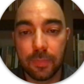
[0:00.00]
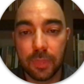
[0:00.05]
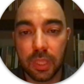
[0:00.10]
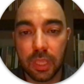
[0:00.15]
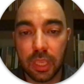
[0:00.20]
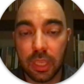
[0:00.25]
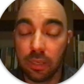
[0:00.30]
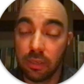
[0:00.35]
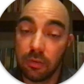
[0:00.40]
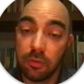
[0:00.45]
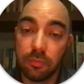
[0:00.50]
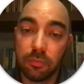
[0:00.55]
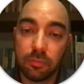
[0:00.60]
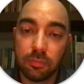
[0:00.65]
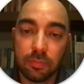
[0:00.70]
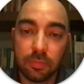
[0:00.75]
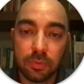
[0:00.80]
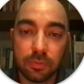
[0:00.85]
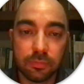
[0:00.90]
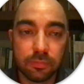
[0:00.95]

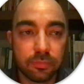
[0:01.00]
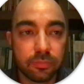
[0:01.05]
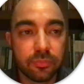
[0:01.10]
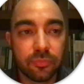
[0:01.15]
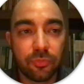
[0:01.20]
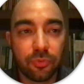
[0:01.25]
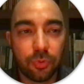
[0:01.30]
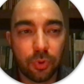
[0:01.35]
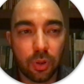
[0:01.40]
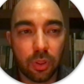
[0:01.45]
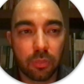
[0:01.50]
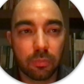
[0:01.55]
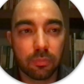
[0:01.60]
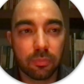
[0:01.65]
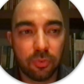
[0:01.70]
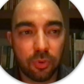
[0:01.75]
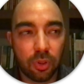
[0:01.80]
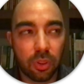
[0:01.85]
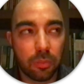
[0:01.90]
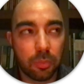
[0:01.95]
And for
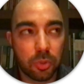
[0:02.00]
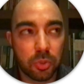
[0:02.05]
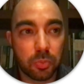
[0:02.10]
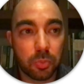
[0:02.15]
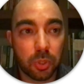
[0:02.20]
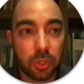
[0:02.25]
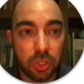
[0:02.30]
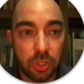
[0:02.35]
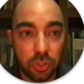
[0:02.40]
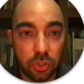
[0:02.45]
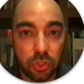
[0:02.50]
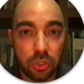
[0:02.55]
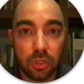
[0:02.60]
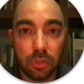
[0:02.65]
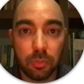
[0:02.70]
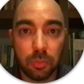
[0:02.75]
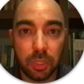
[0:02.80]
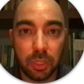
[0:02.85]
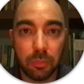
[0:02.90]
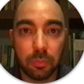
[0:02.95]
the most part, you
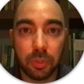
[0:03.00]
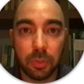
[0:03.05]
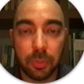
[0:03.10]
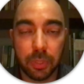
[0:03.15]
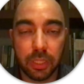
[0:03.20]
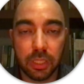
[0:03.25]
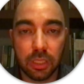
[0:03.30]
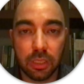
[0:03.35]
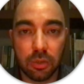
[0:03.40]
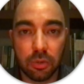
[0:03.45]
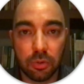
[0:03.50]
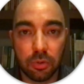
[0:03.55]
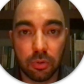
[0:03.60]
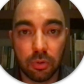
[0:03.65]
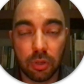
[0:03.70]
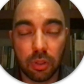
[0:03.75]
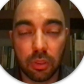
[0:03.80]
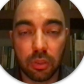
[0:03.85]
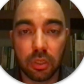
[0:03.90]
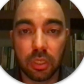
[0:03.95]
shouldn't be implementing your own
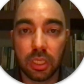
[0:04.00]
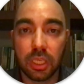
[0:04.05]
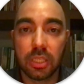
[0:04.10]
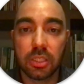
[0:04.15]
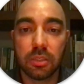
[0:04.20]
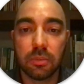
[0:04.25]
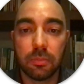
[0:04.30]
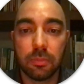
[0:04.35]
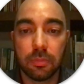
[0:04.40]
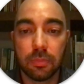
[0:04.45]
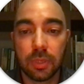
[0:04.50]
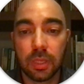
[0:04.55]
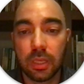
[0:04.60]
authentication